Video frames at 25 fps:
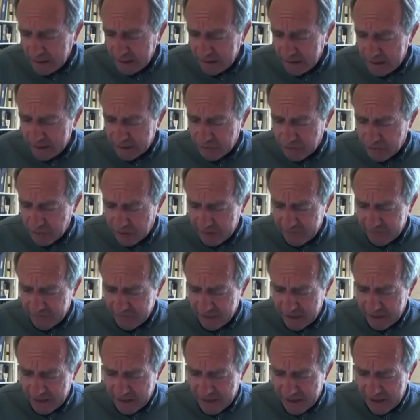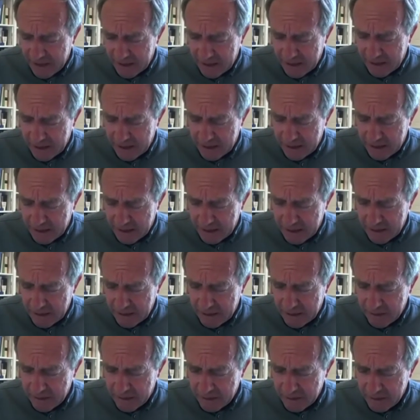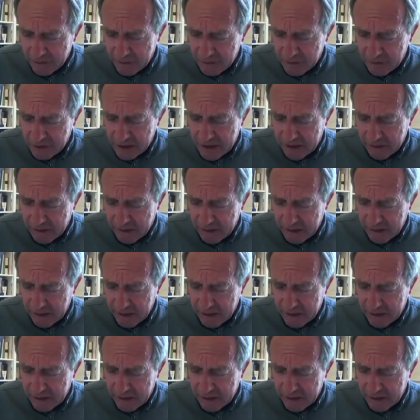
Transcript: Let's try and find that and share it,